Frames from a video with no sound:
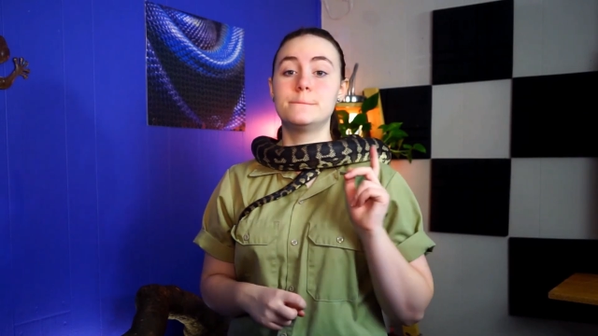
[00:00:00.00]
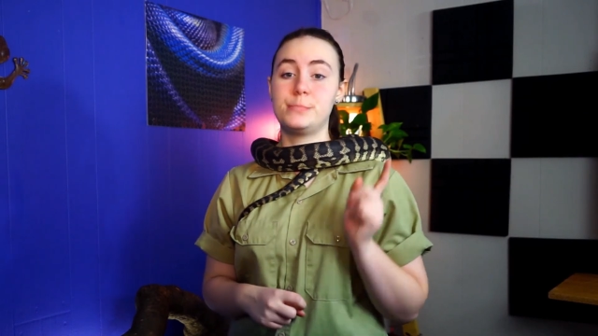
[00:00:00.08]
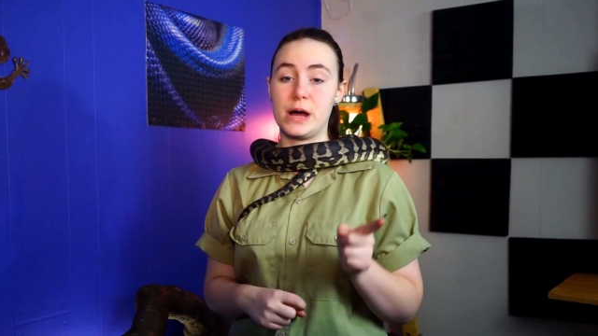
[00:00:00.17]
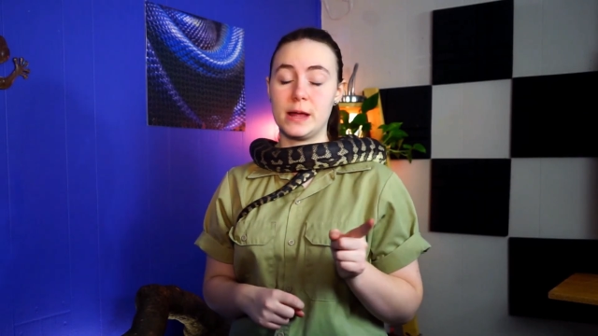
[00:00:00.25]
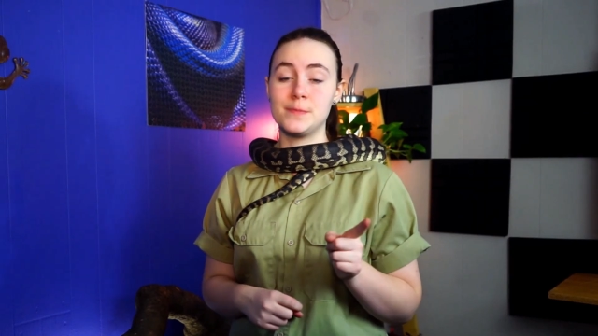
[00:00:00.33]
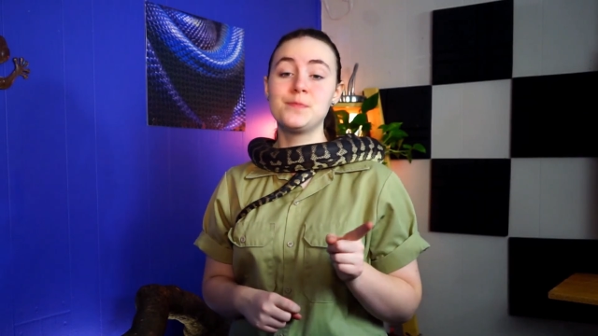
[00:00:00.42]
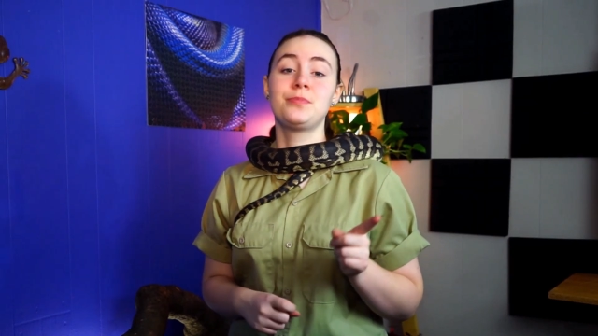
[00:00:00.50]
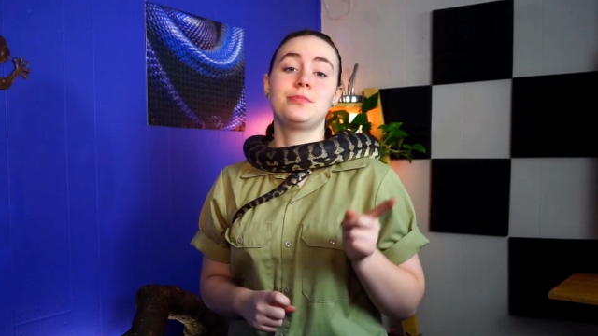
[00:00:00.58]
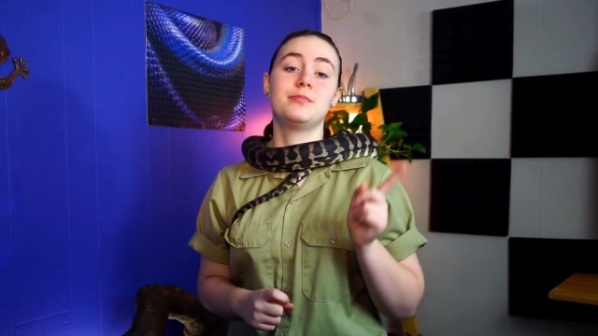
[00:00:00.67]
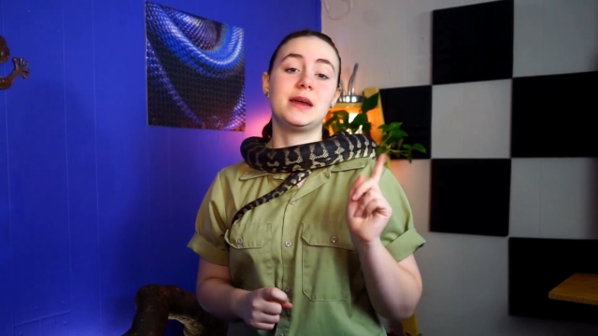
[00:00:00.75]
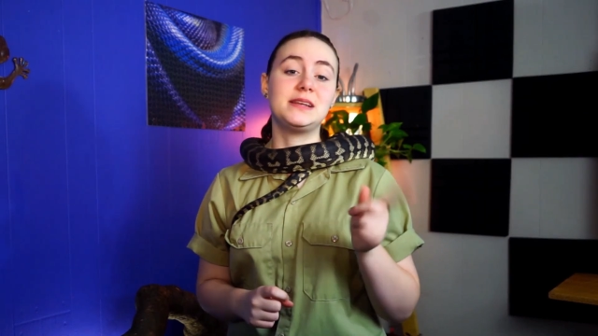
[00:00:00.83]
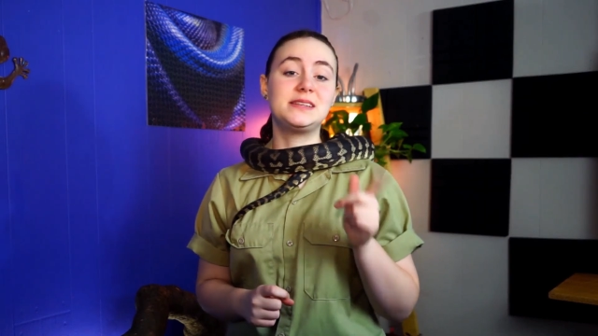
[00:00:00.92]
But
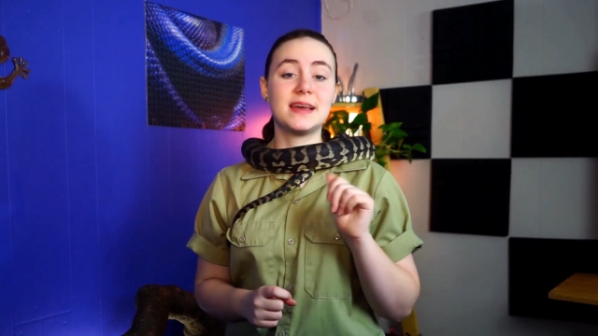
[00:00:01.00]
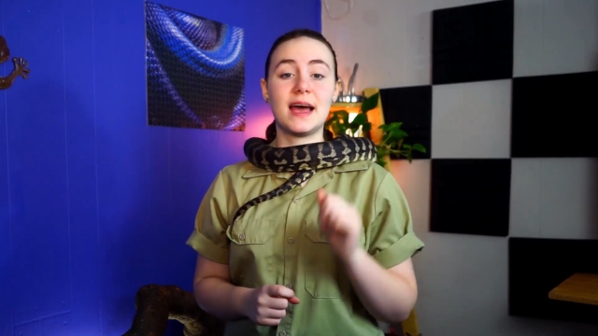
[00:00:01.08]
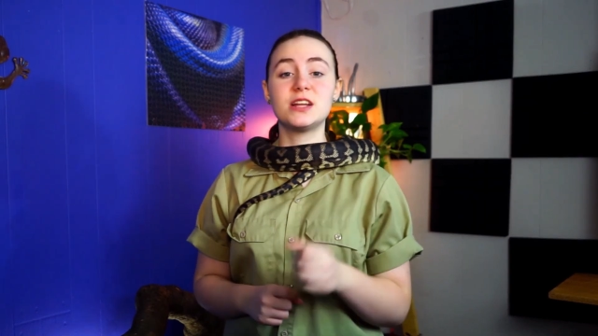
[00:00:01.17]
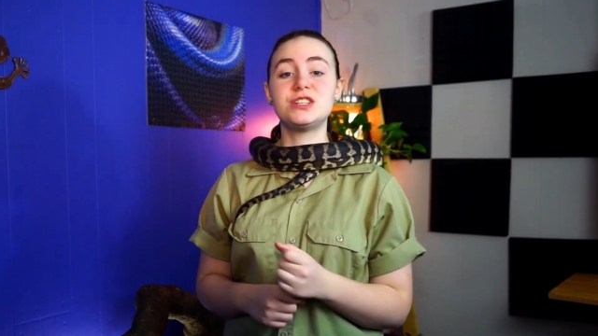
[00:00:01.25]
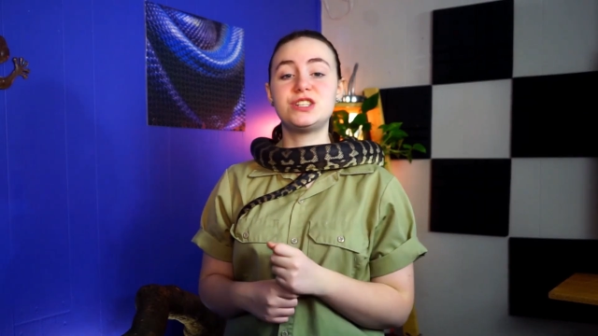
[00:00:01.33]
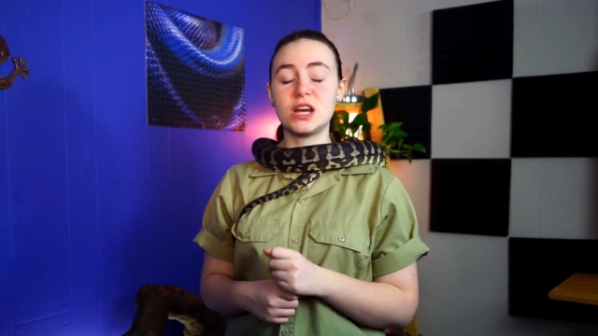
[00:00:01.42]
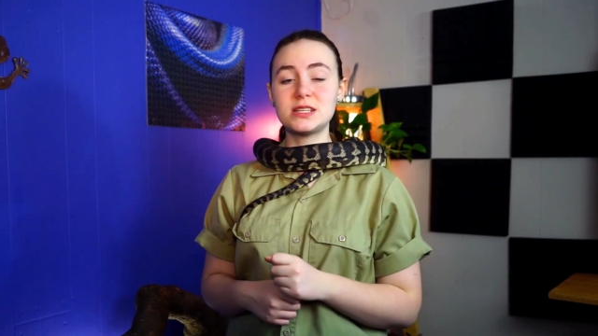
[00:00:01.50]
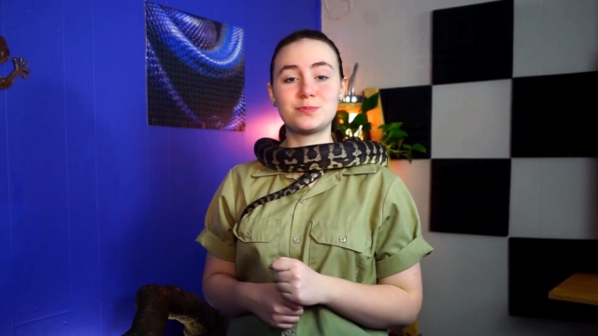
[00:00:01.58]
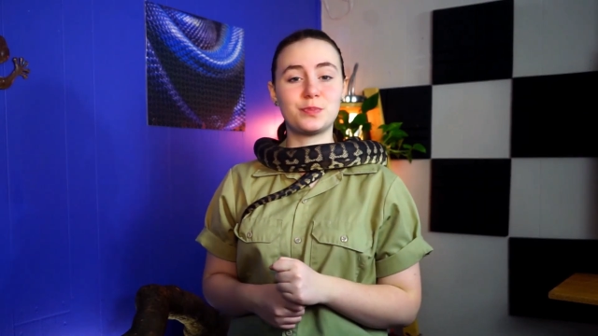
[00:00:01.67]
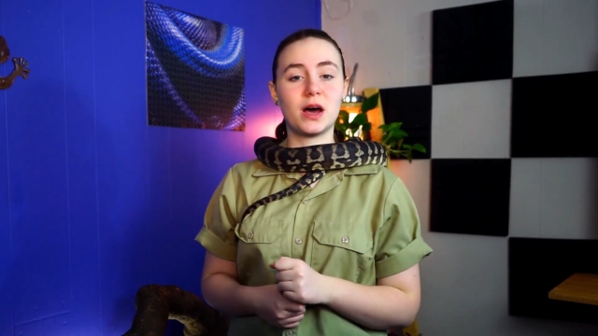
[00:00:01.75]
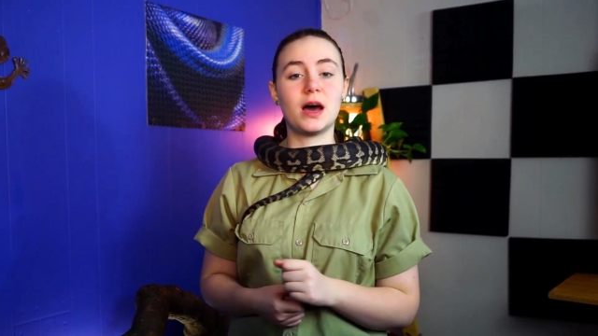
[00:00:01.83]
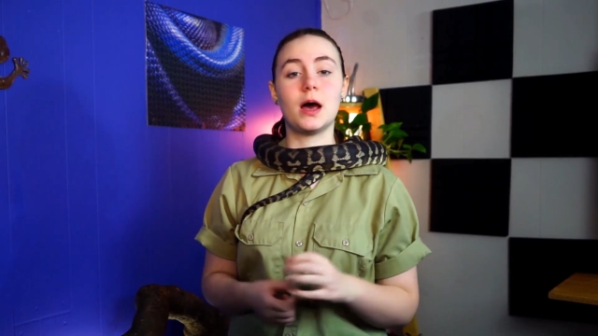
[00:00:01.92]
my dad
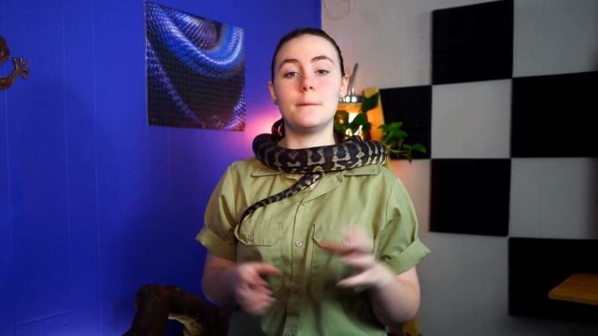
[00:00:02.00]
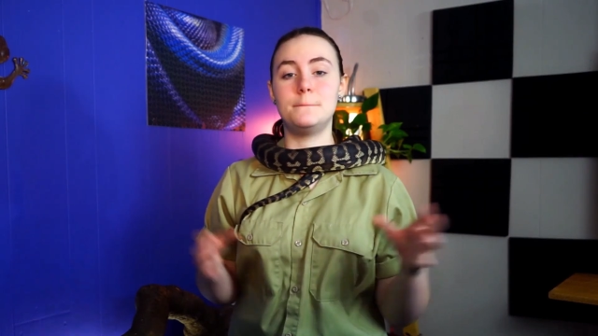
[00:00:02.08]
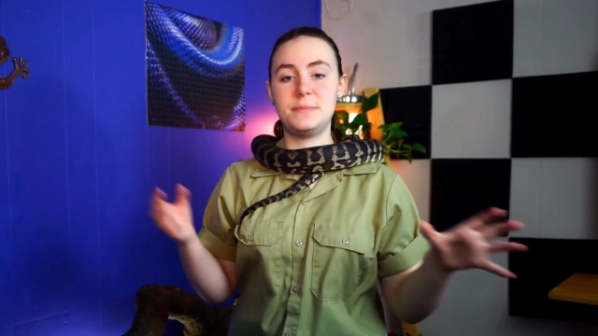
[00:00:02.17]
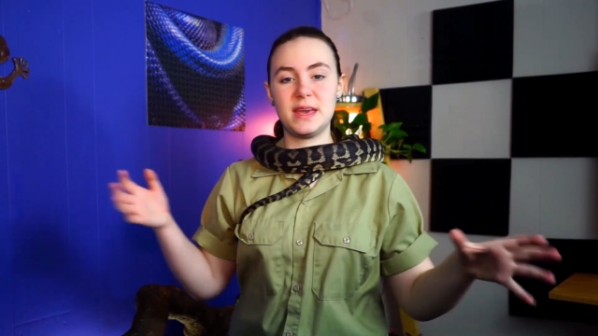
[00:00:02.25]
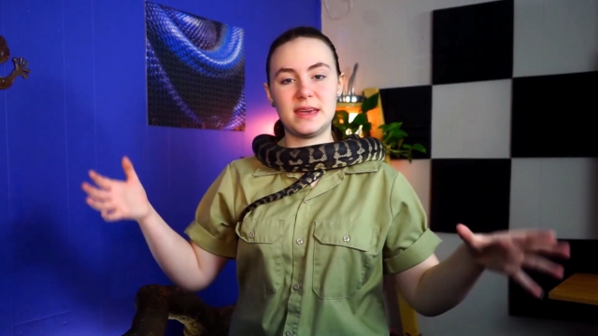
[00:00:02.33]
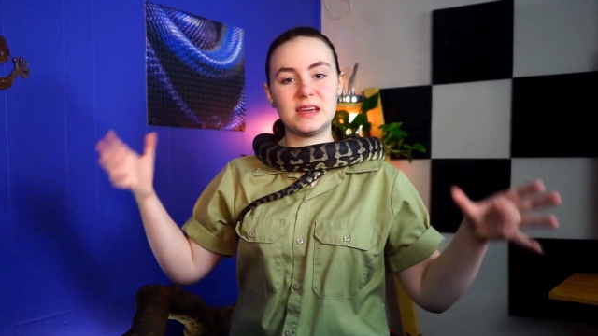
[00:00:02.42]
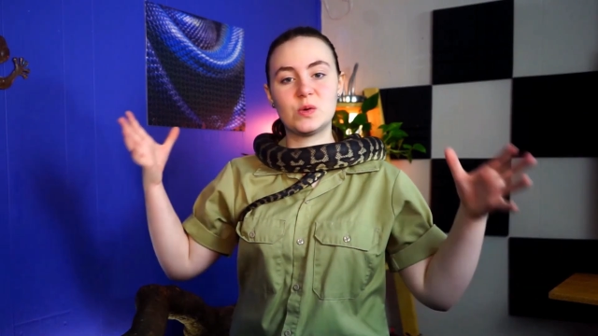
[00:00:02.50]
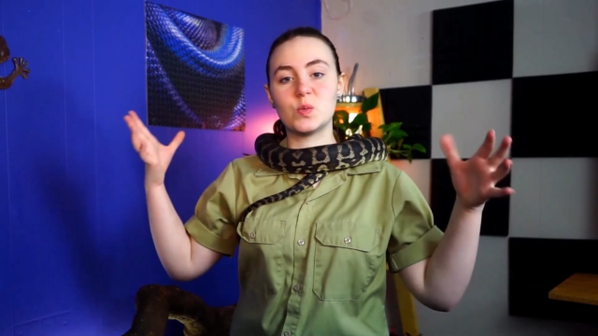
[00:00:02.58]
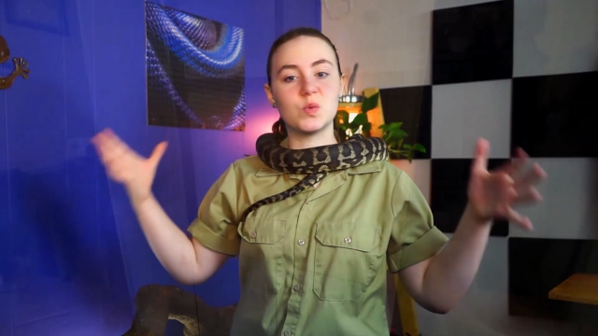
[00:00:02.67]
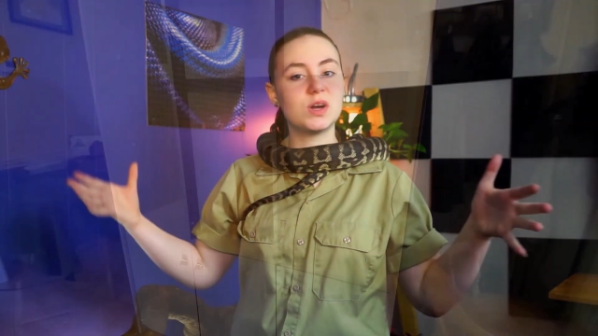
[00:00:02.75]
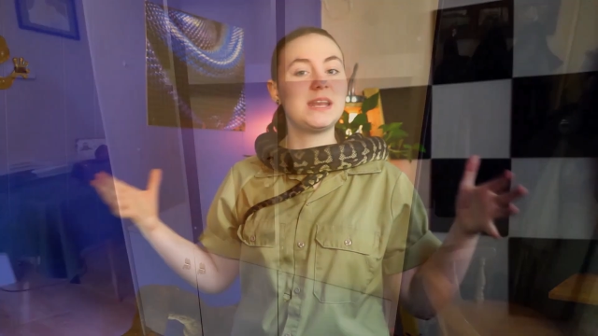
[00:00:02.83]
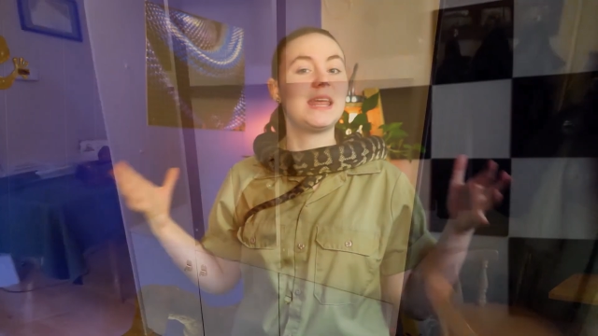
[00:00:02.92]
just bought a big wood